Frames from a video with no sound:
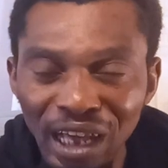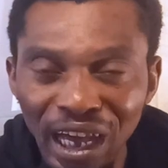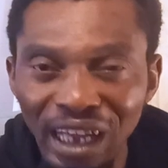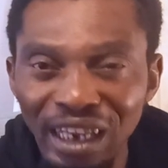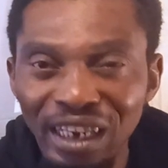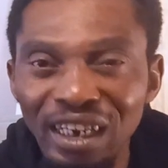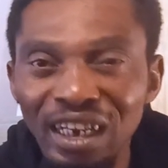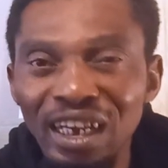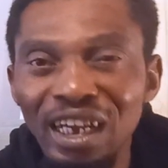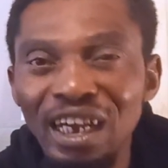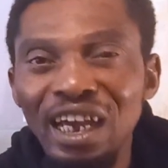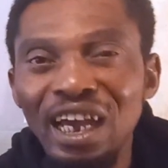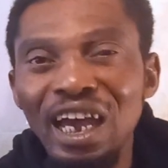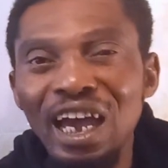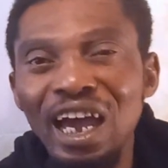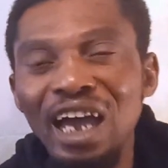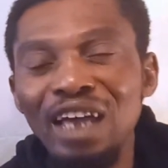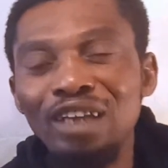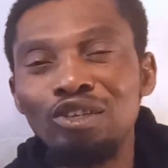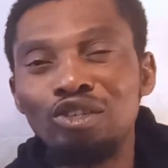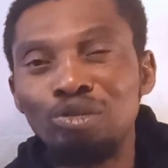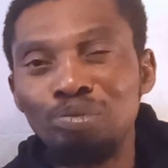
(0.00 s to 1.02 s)
down
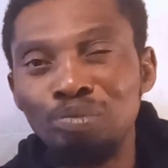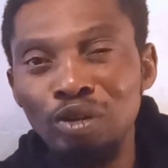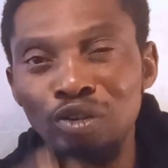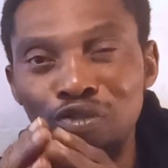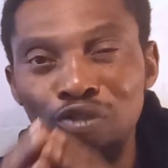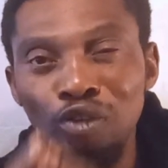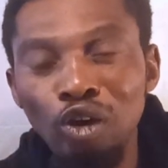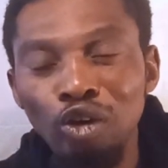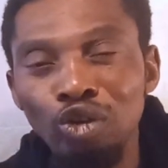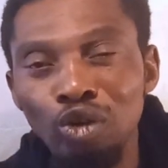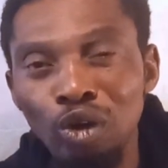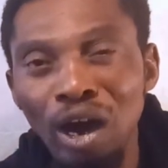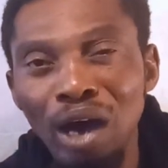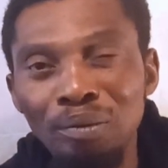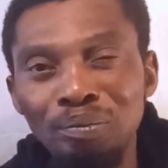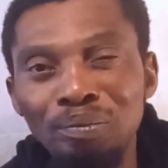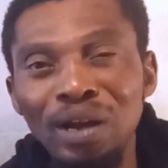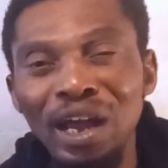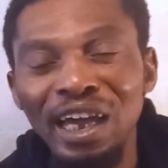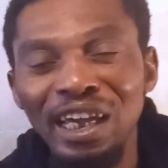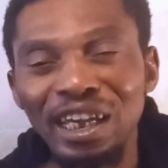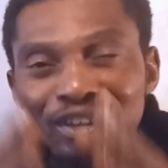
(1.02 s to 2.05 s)
before you
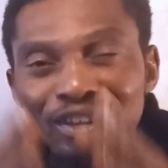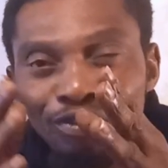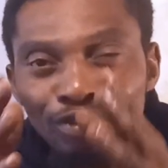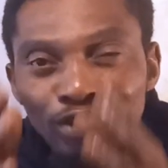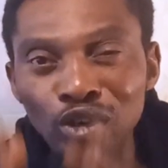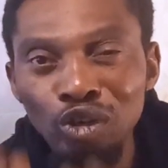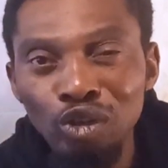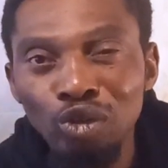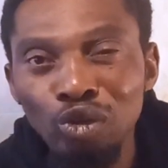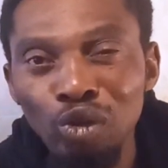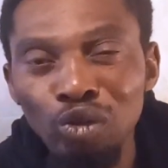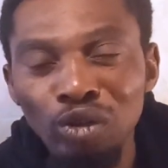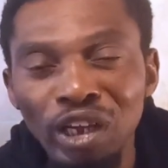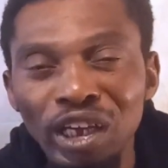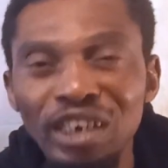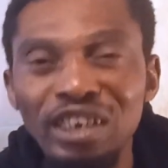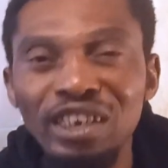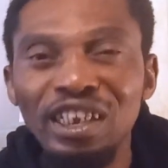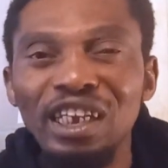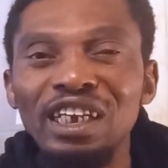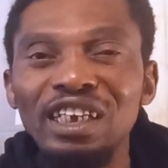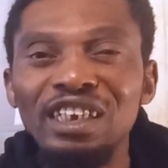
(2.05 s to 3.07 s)
apply. If you do
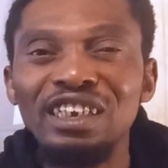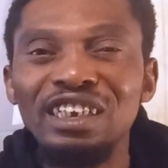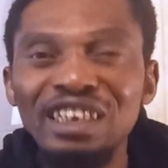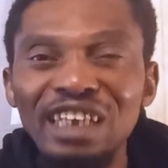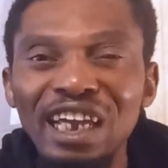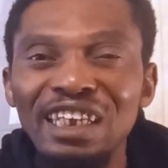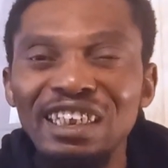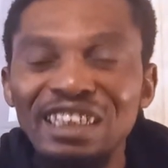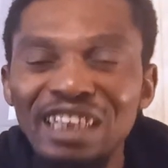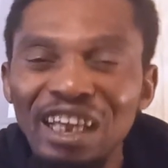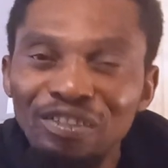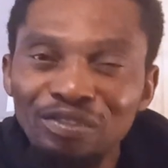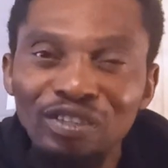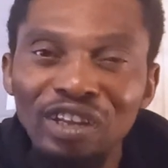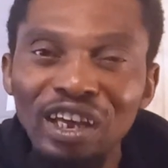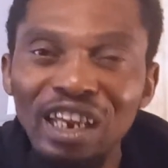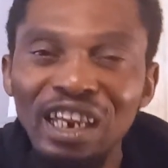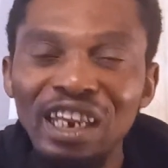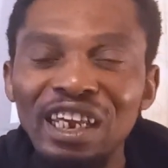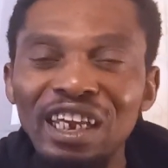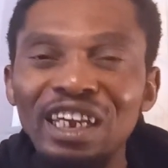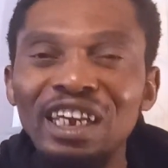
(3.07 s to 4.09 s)
these things, then
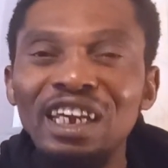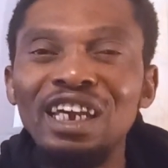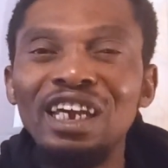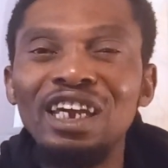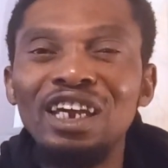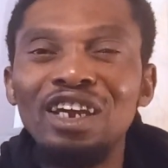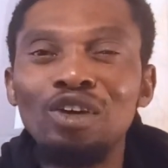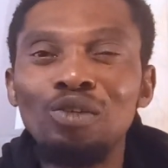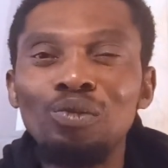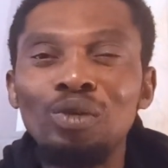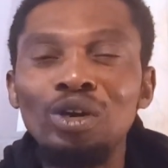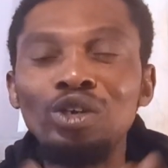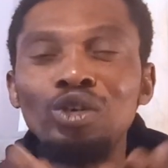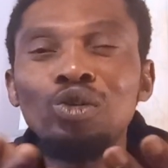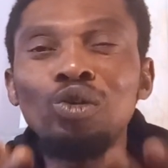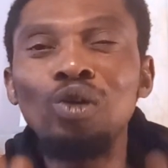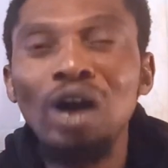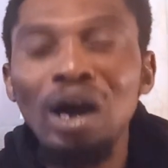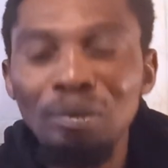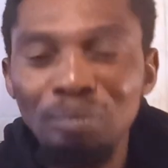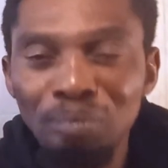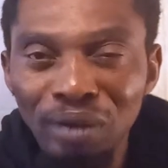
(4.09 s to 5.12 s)
definitely when
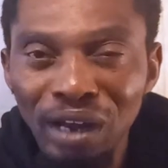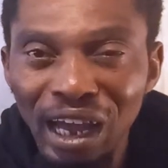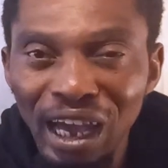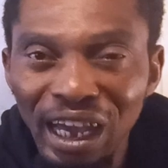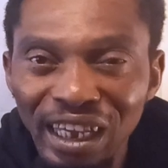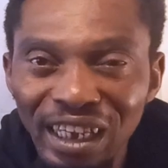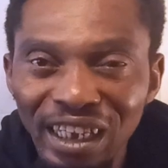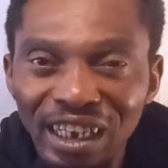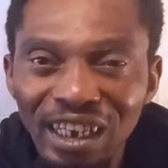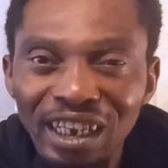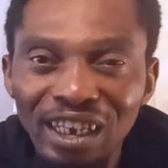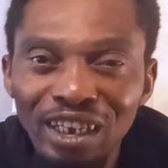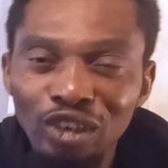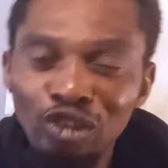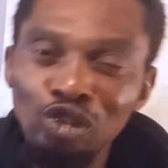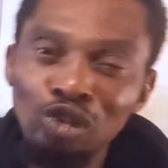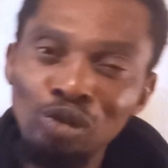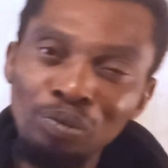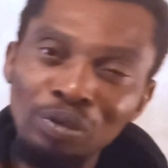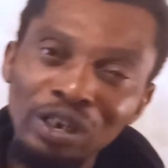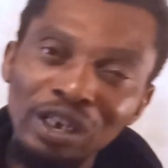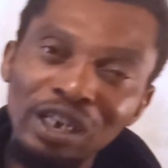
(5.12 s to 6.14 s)
you apply, you
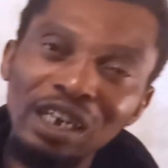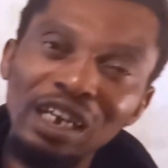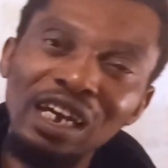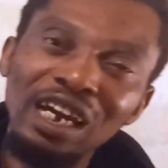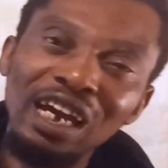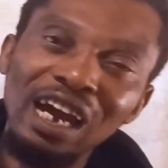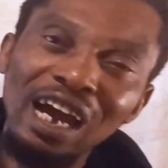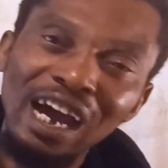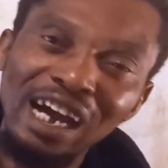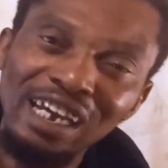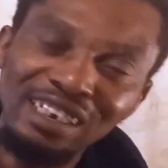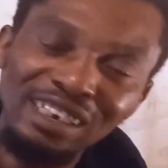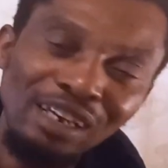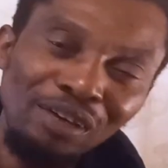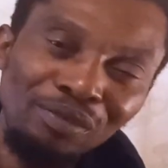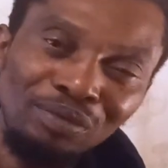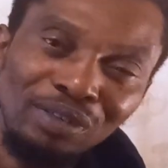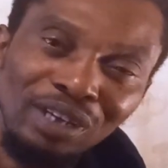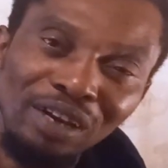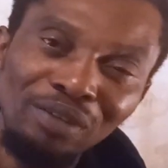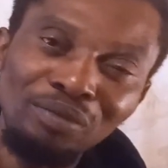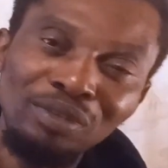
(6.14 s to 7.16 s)
will be
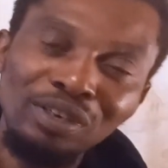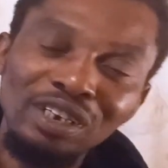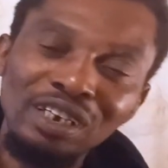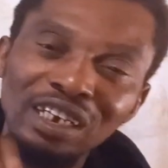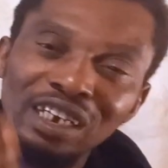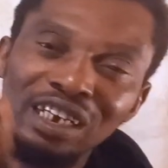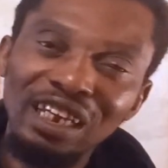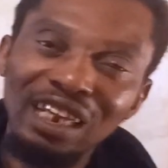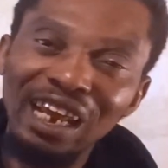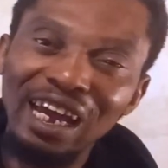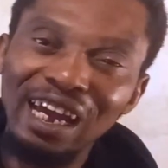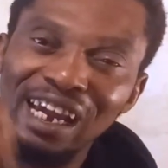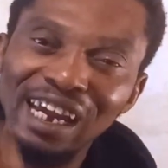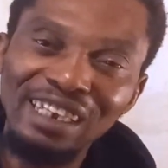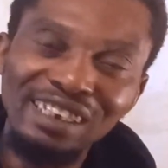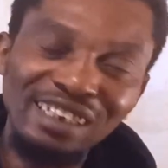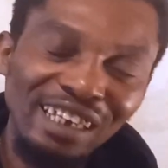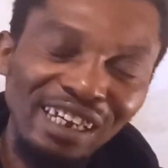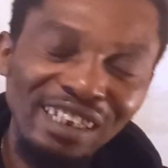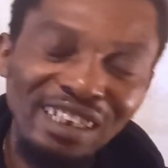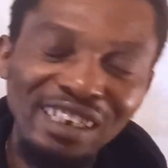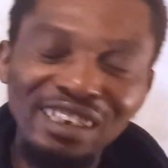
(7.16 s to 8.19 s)
accepted. Like I
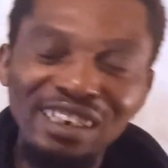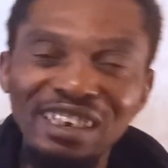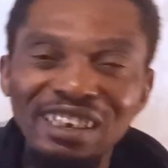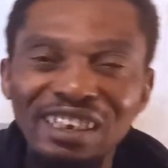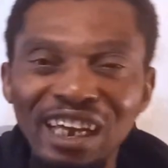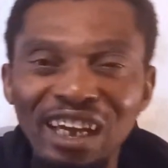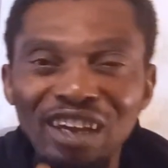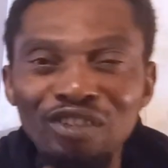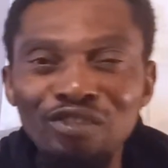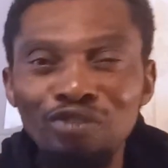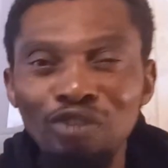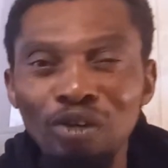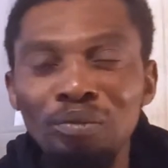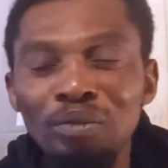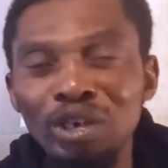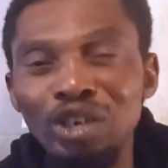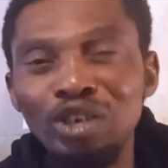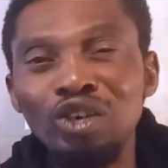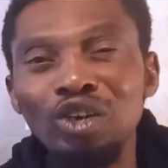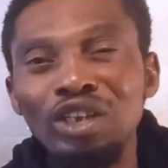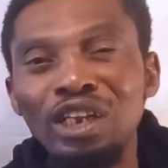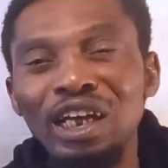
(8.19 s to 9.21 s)
said, this is the
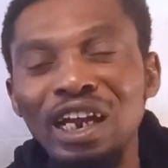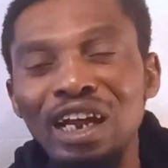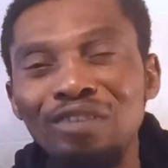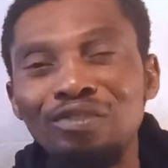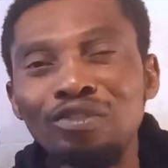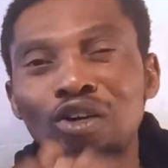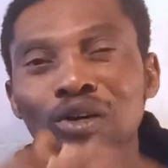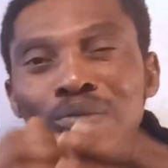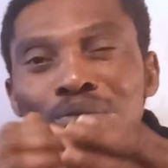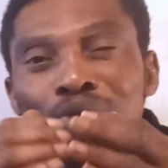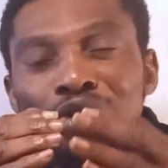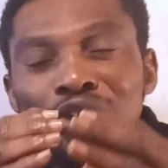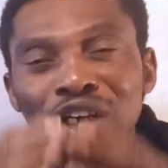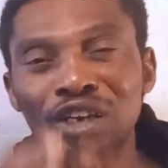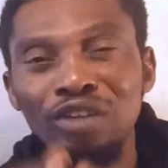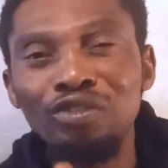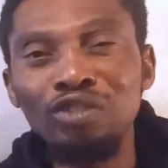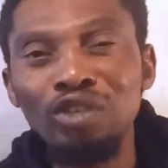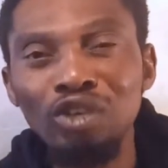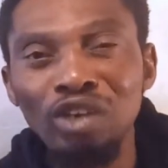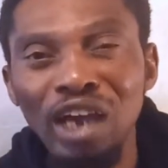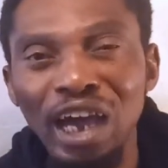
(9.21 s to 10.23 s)
information that I've come to
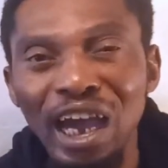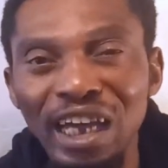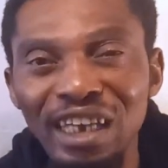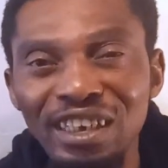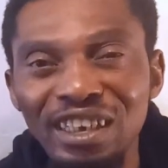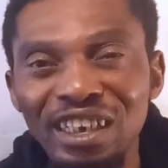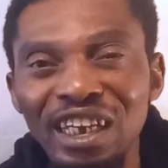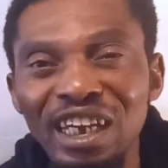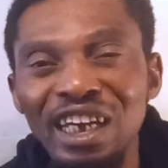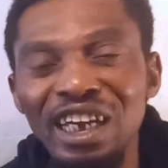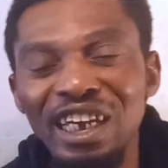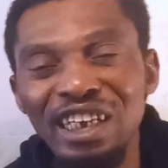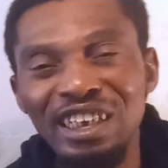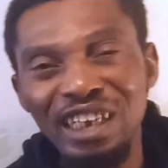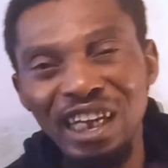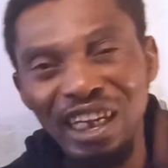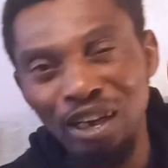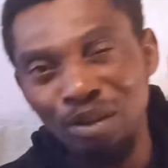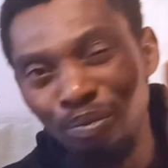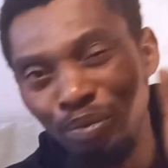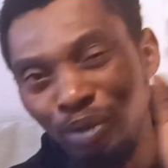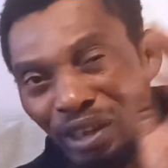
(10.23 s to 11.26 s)
give you guys. It's
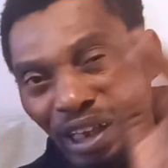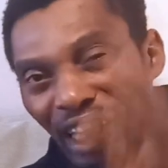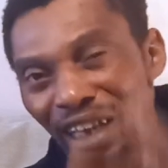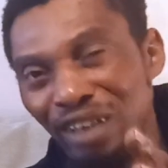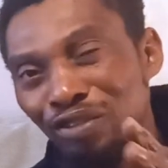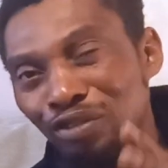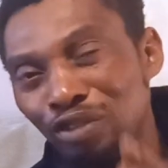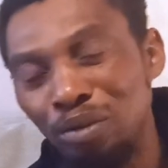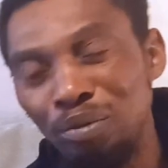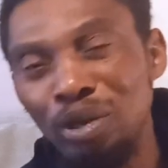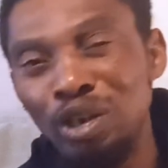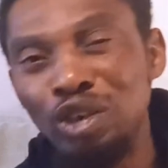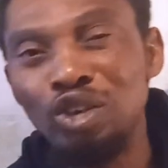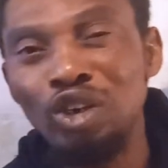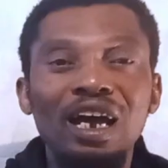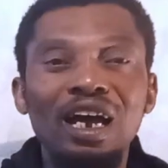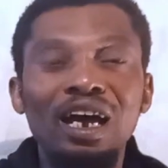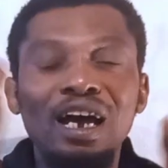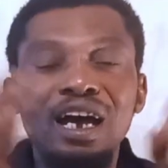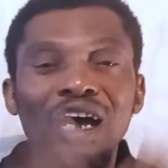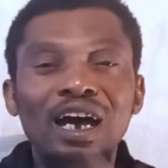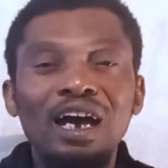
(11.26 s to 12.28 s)
an important information.
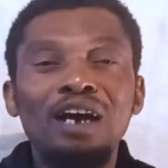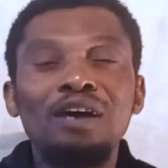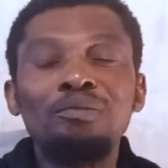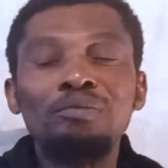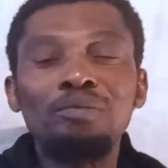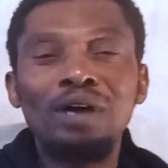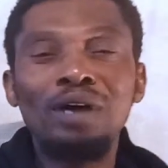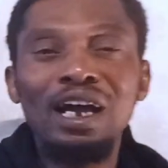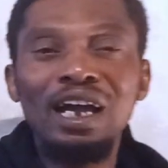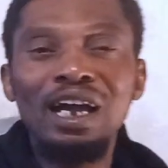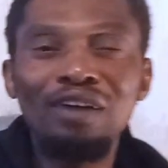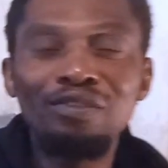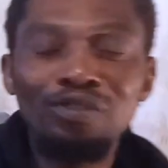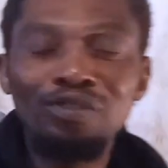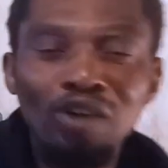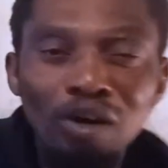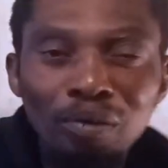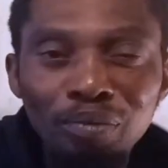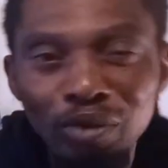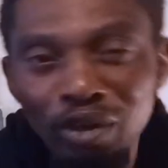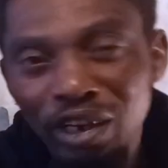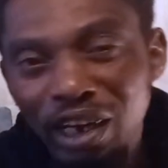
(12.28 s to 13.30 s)
I have
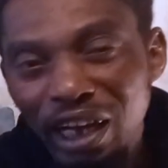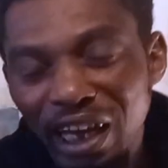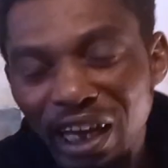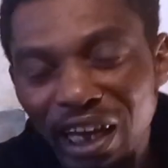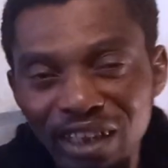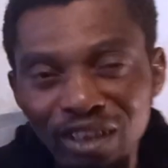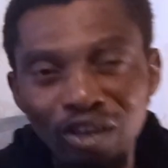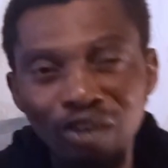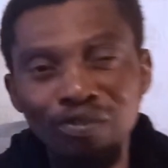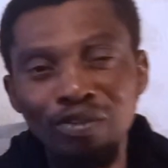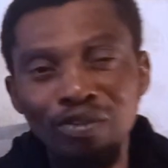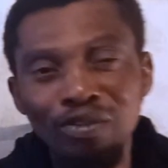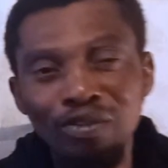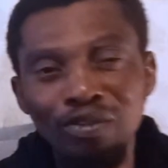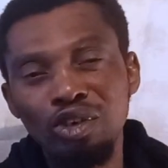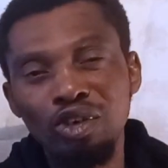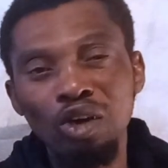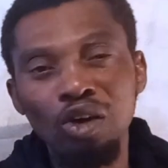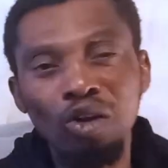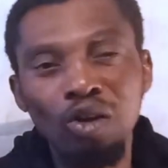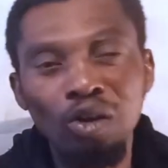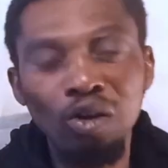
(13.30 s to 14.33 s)
come to the end of this
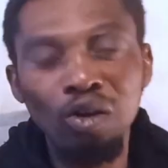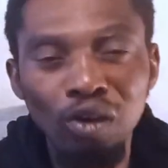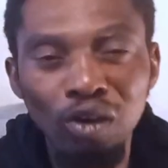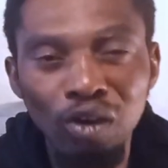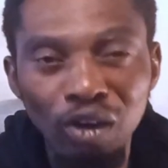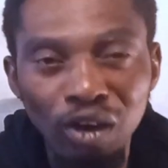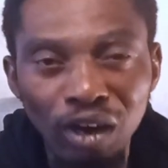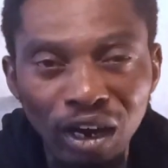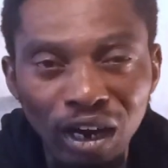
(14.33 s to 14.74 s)
show.